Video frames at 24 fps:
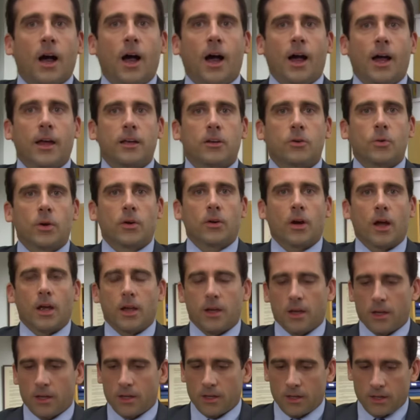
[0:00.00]
eye, queer
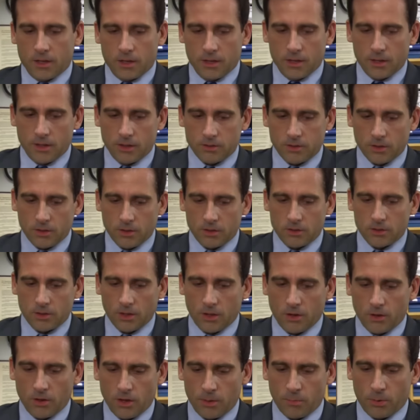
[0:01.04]
eye. That's a good
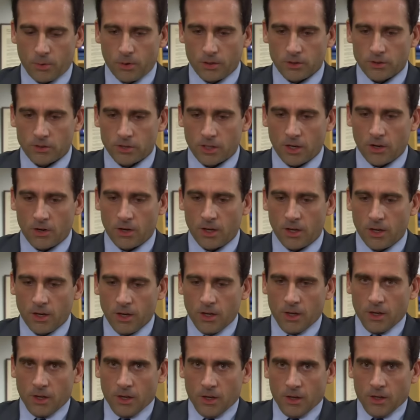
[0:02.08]
show. Important show.
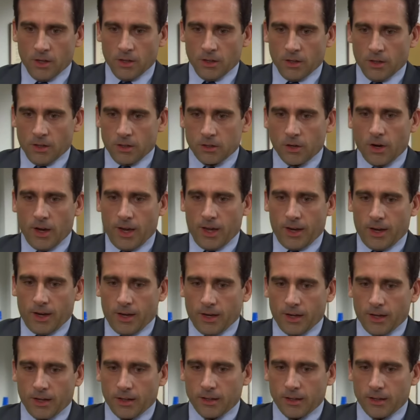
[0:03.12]
Go ahead,